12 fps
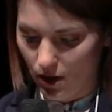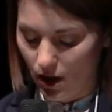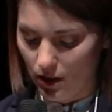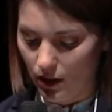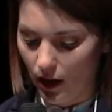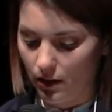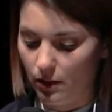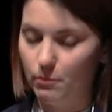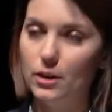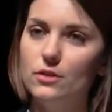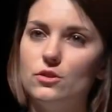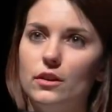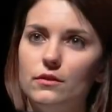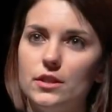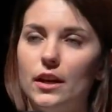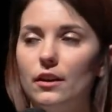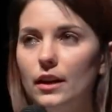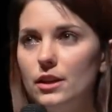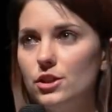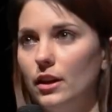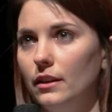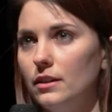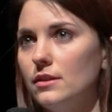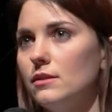and that administrative segregation
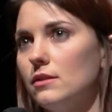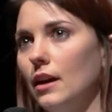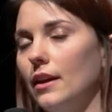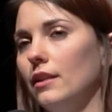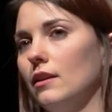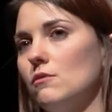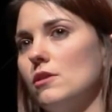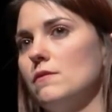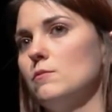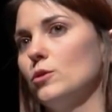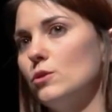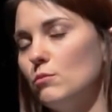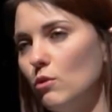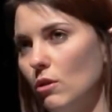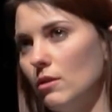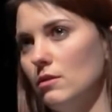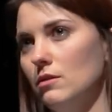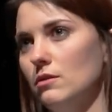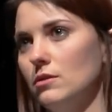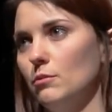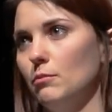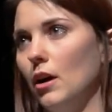and this is i think one of the most important